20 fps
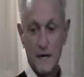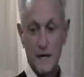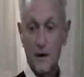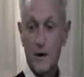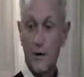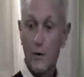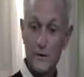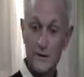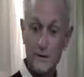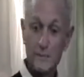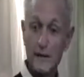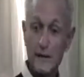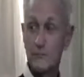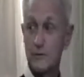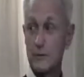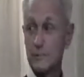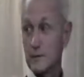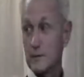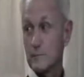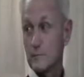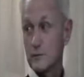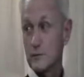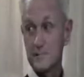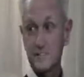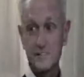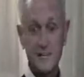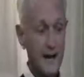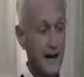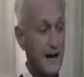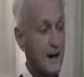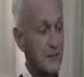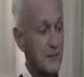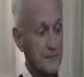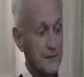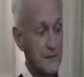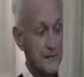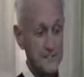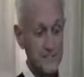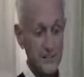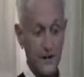or you may remember a time
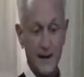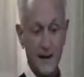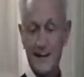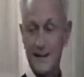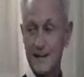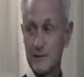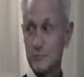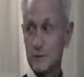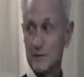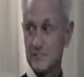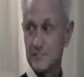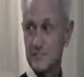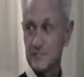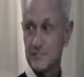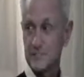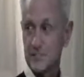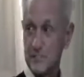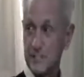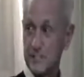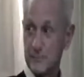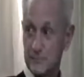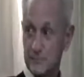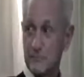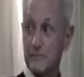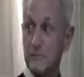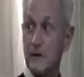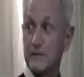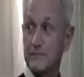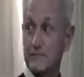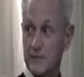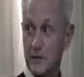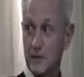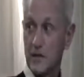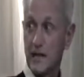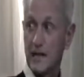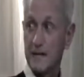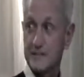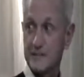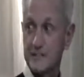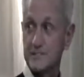that your hand went to sleep. It may feel
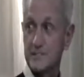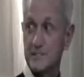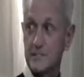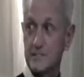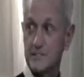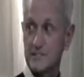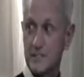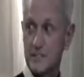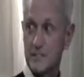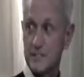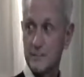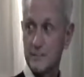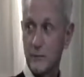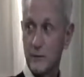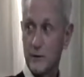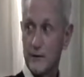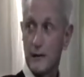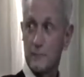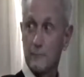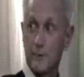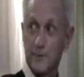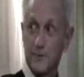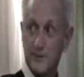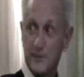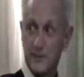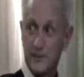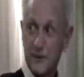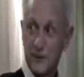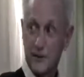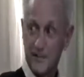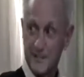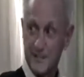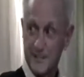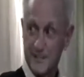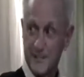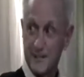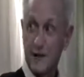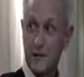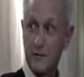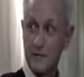like it's asleep. When I put the
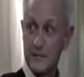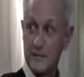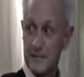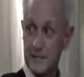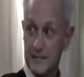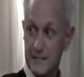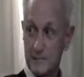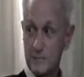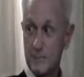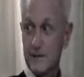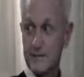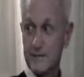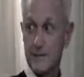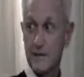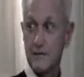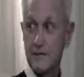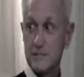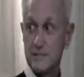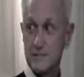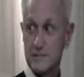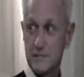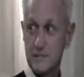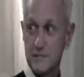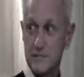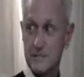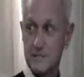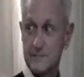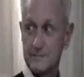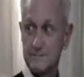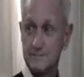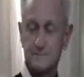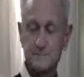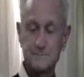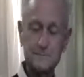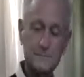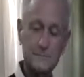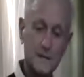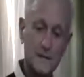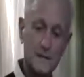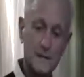tourniquet on, it may go to sleep.
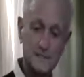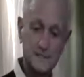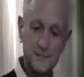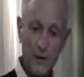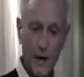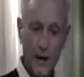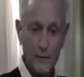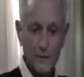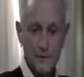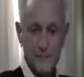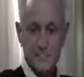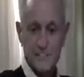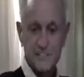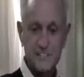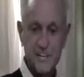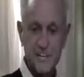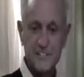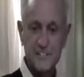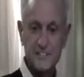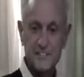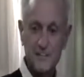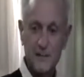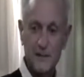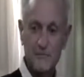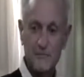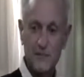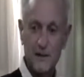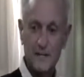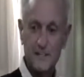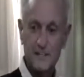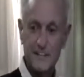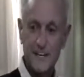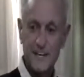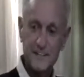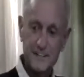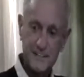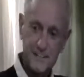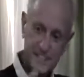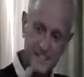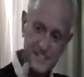So I would just say stuff like that
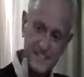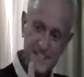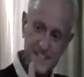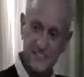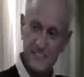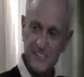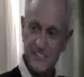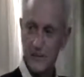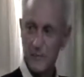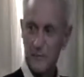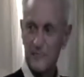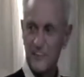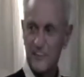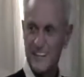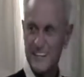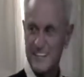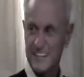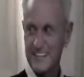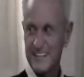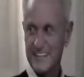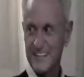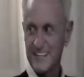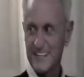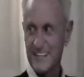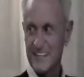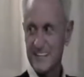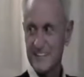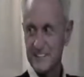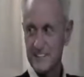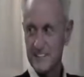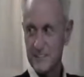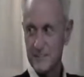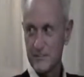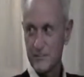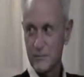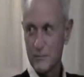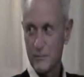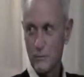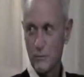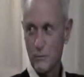to get them thinking in a
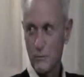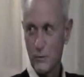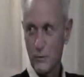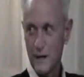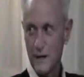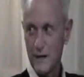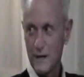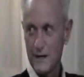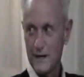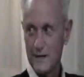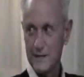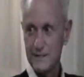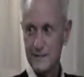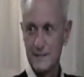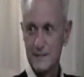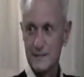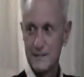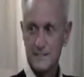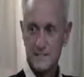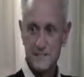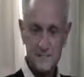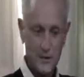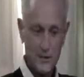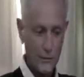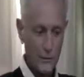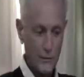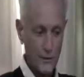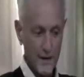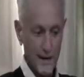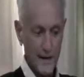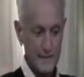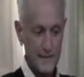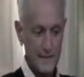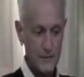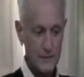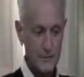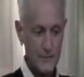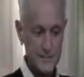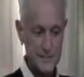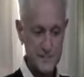different way. So when I
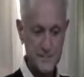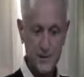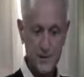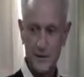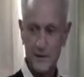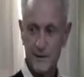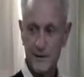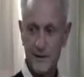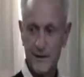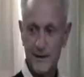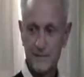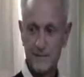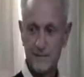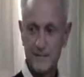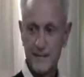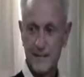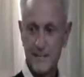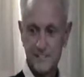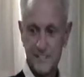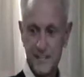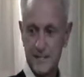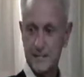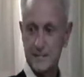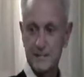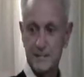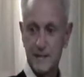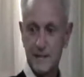got ready to start an IV, I'd say,